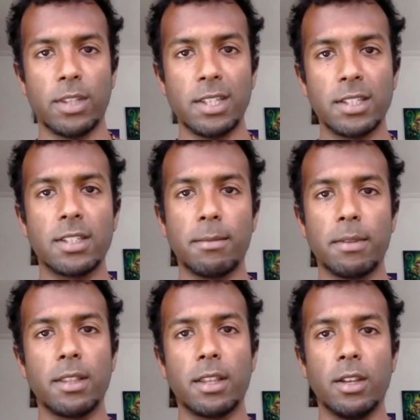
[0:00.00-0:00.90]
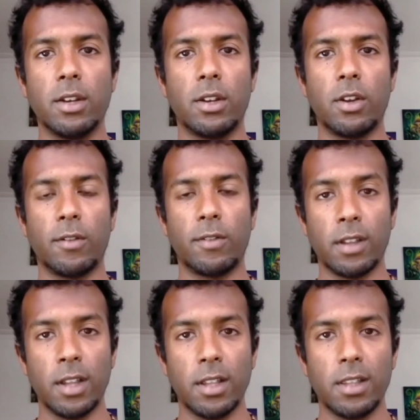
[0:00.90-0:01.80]
This is something that you can offer.
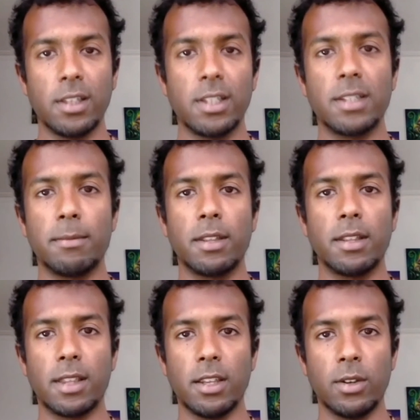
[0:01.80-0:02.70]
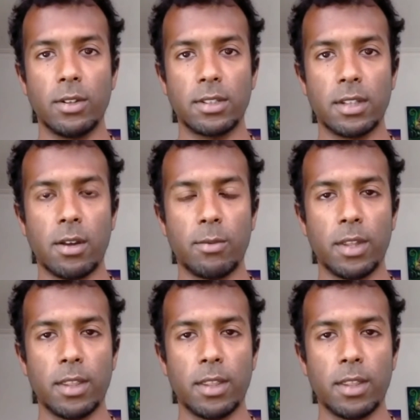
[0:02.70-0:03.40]
This is something that you can start with.